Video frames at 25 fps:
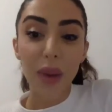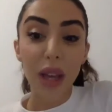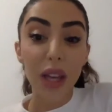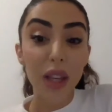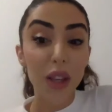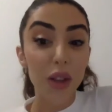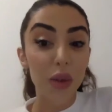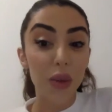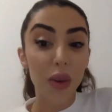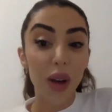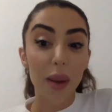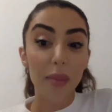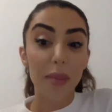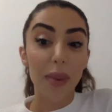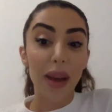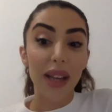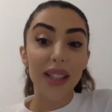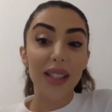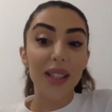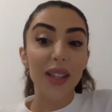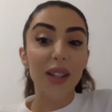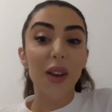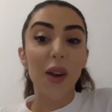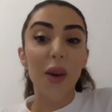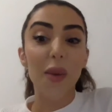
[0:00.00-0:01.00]
You were about
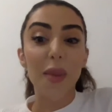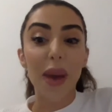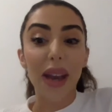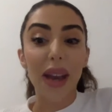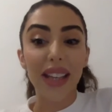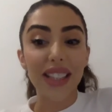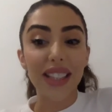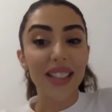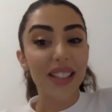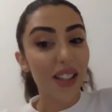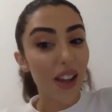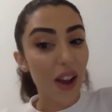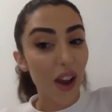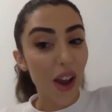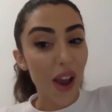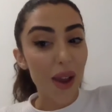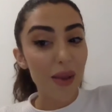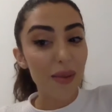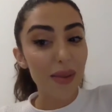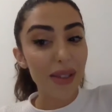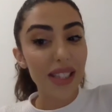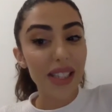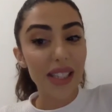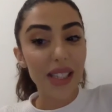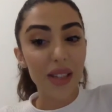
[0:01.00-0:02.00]
to go back in time
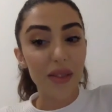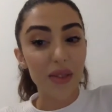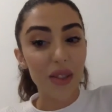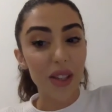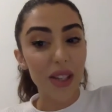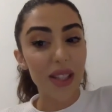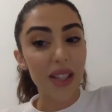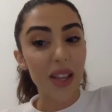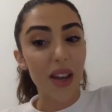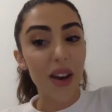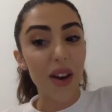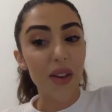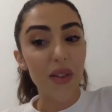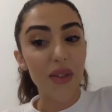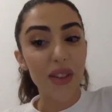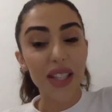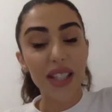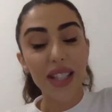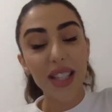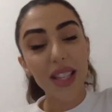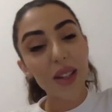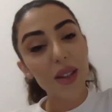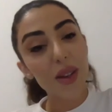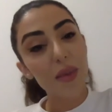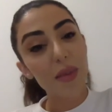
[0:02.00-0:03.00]
to give yourself a
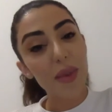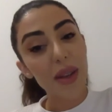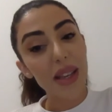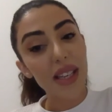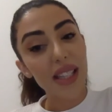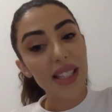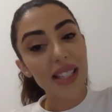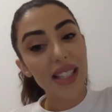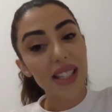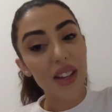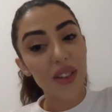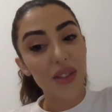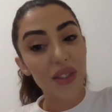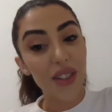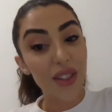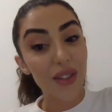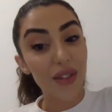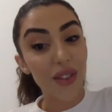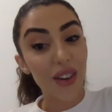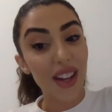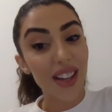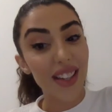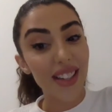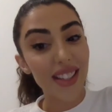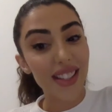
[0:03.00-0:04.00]
single piece of
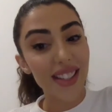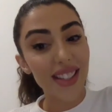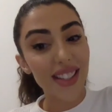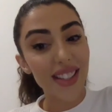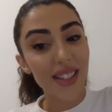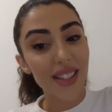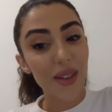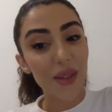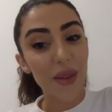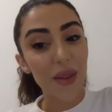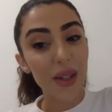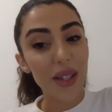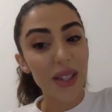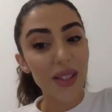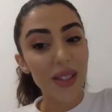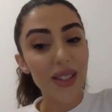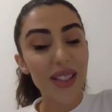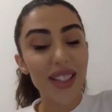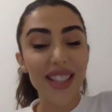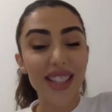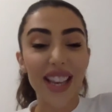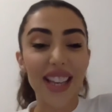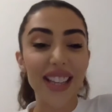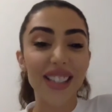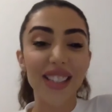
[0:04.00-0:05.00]
advice. What do you
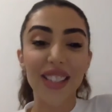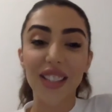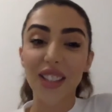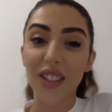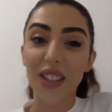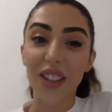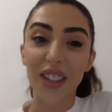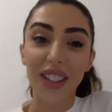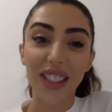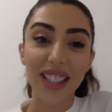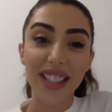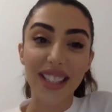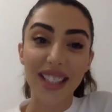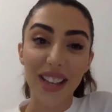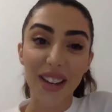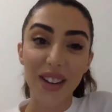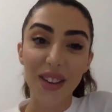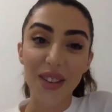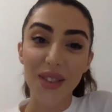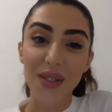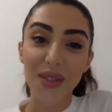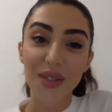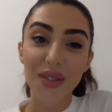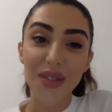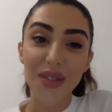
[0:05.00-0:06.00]
say to your younger self?